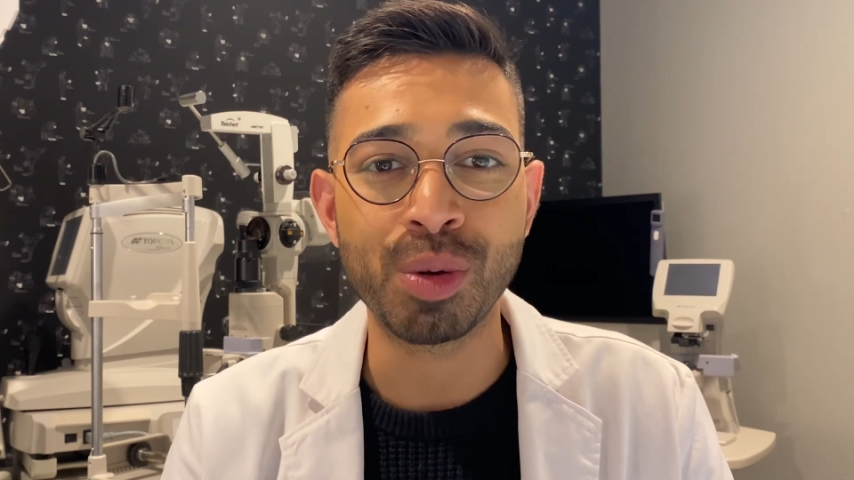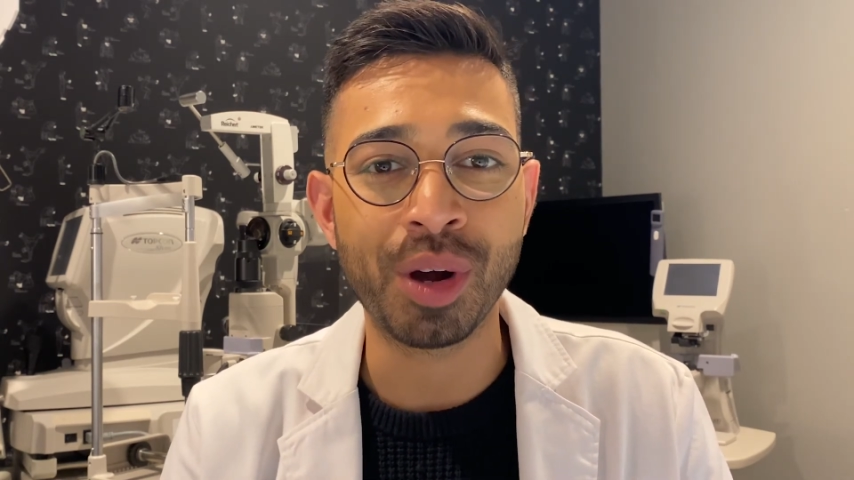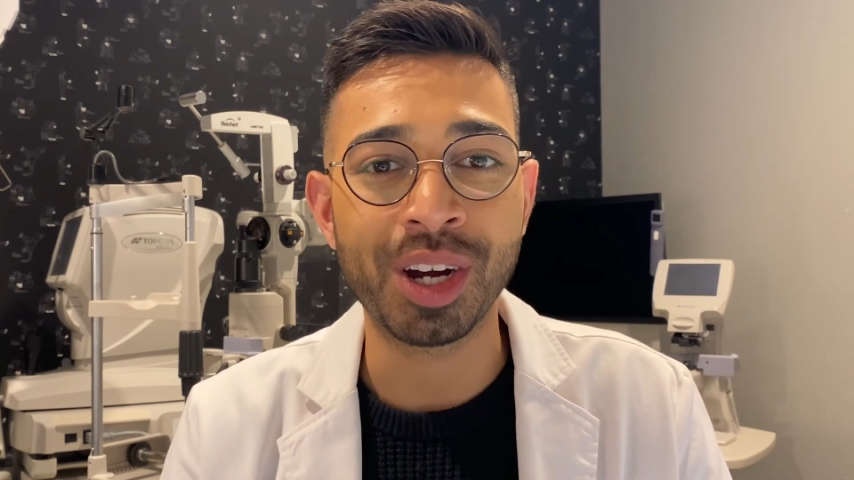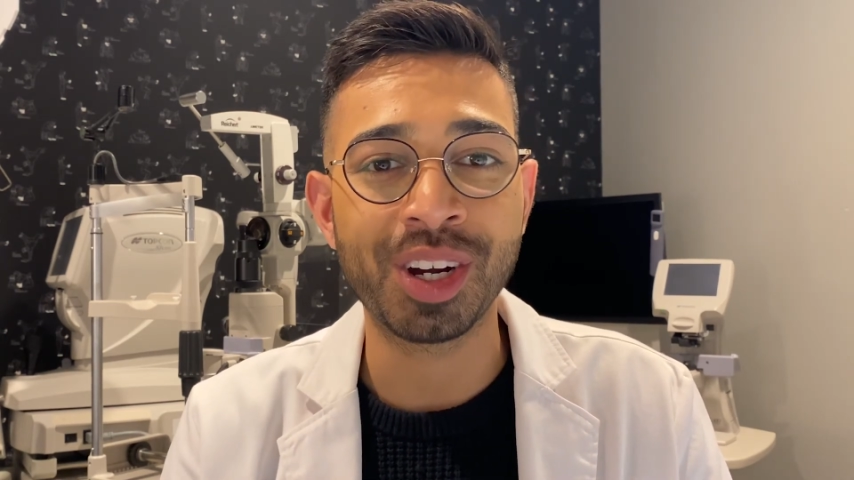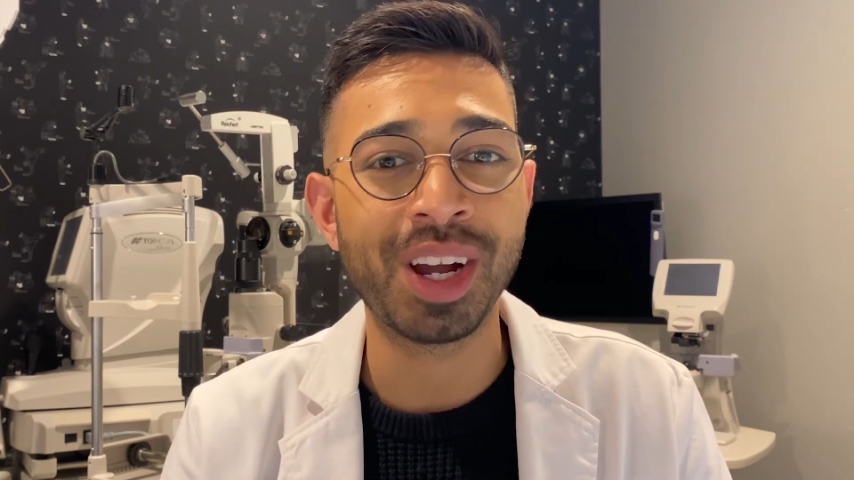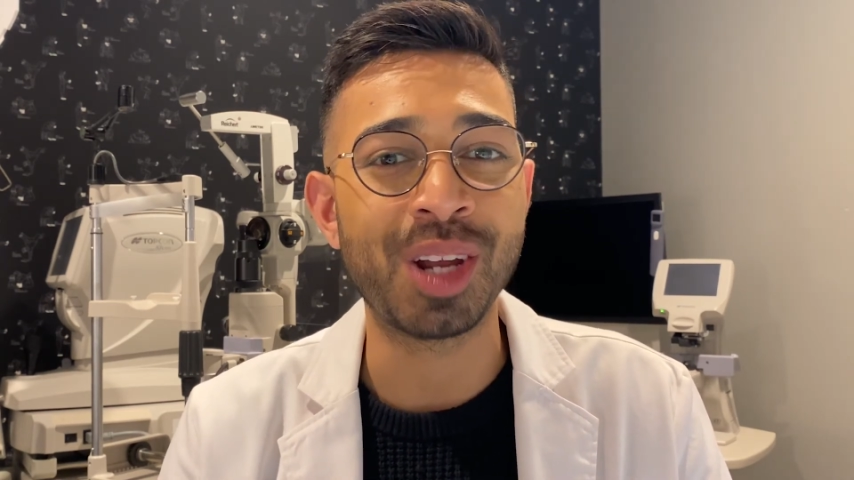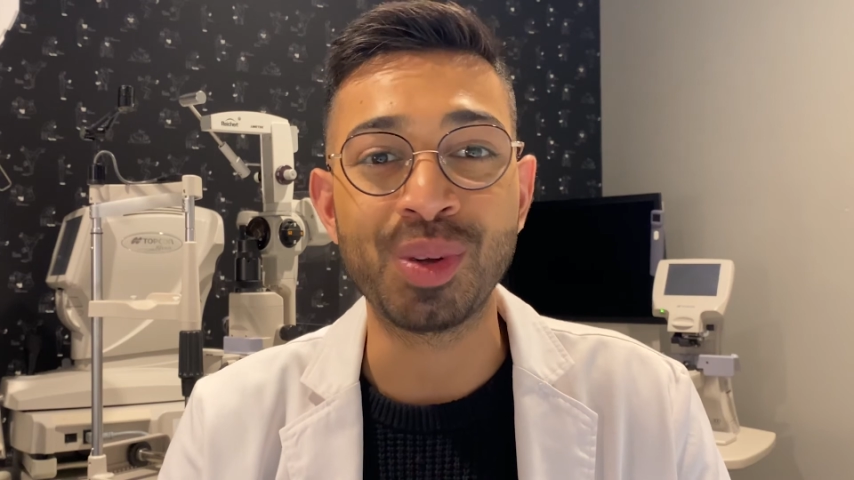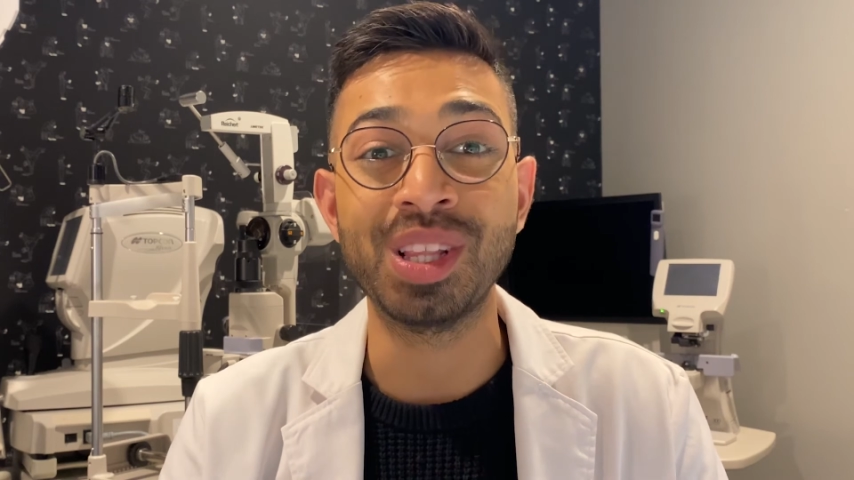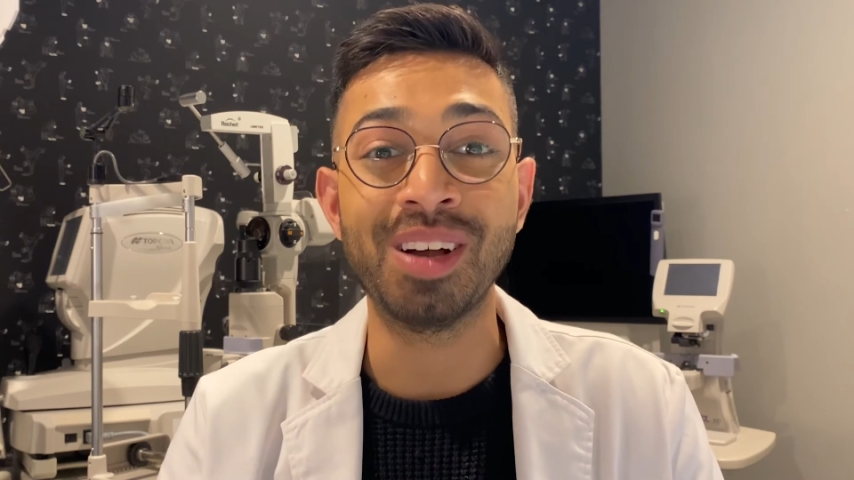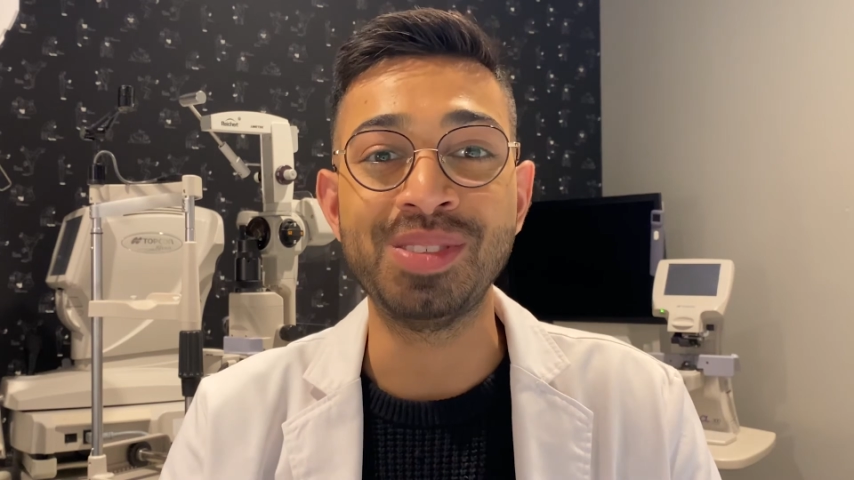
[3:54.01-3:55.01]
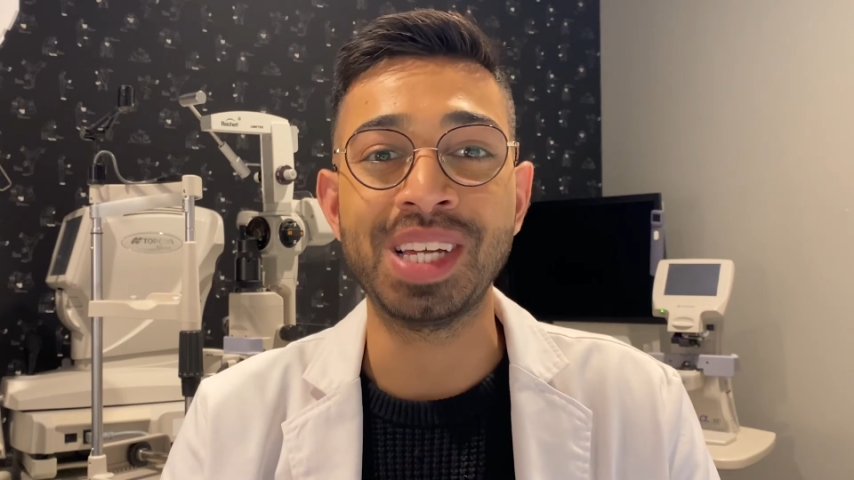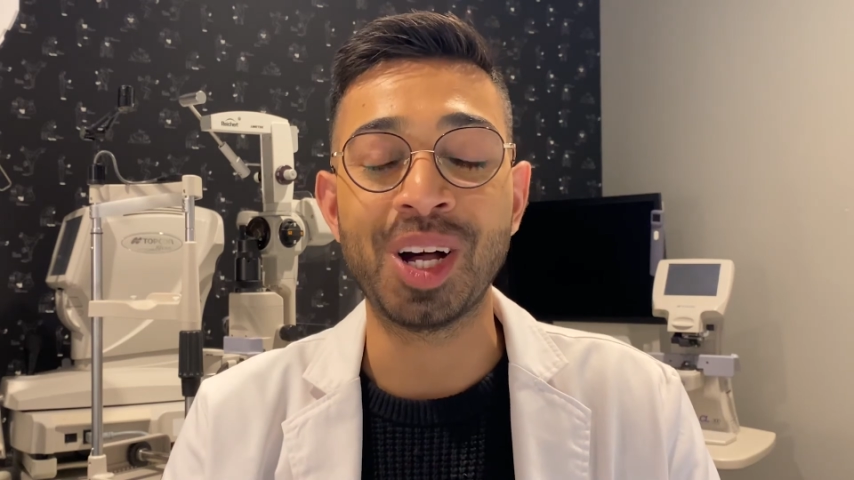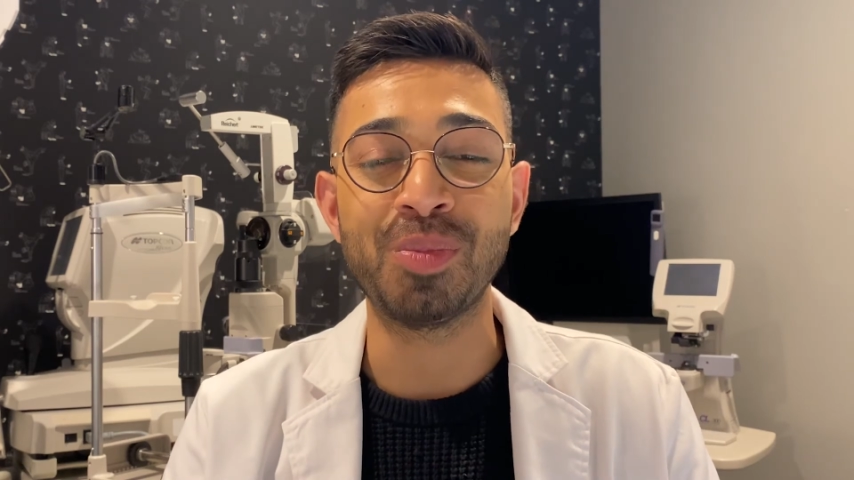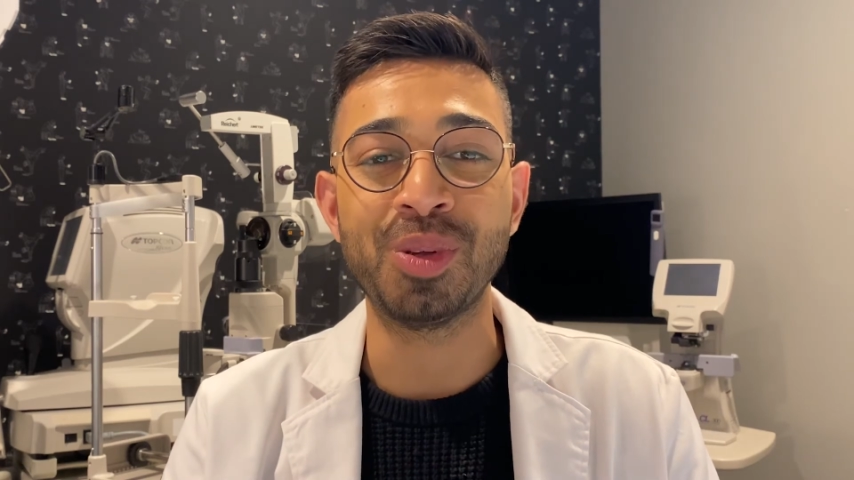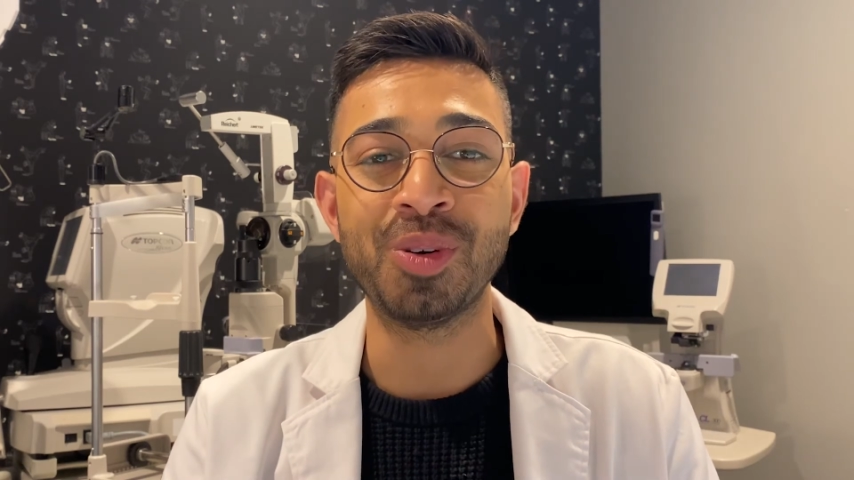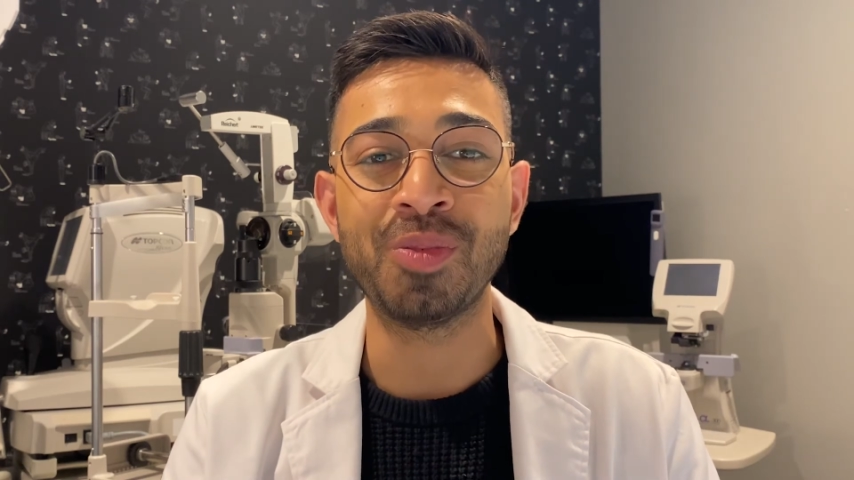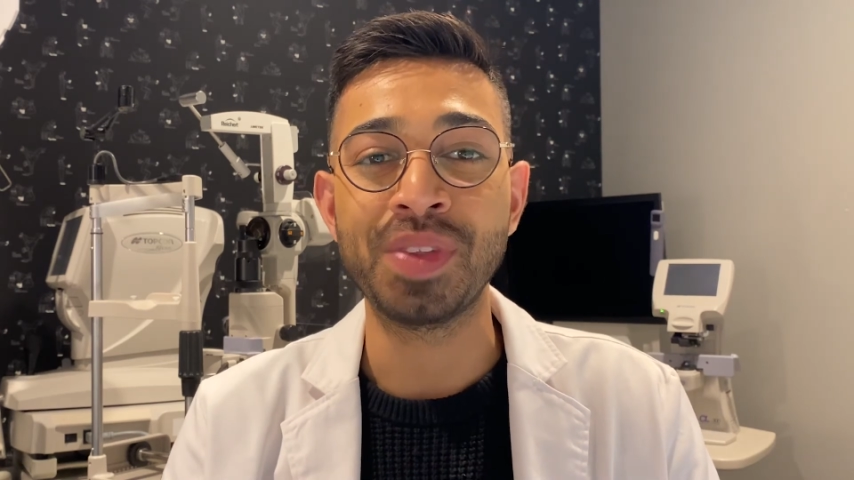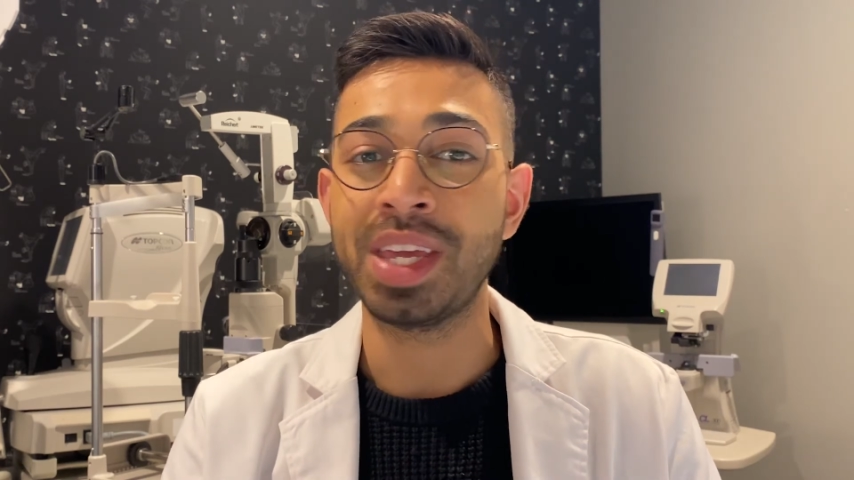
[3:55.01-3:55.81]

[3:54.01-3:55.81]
Parker and we'd love to help you.